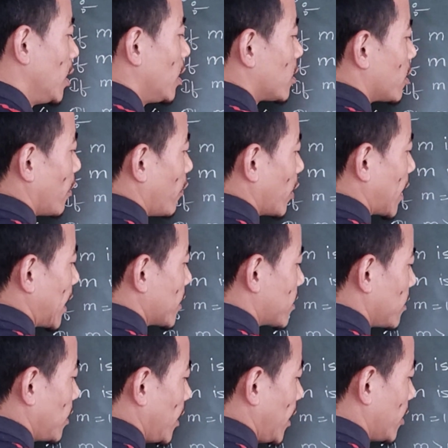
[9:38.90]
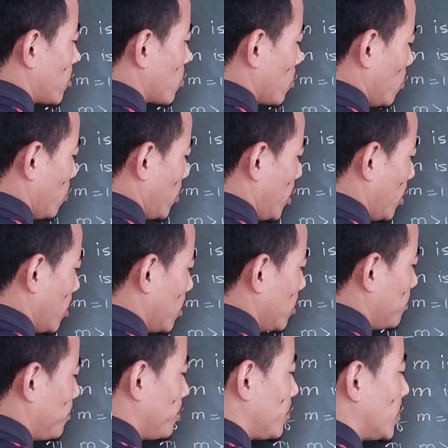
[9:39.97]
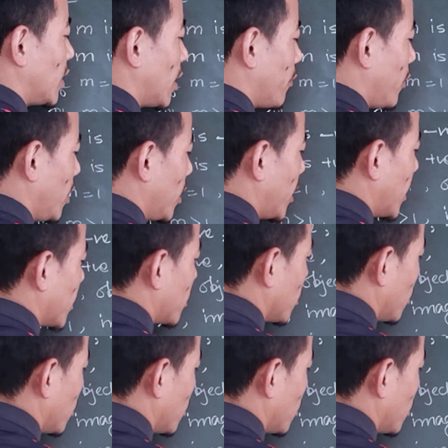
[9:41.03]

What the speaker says: So if you cancel HO here, then we'll get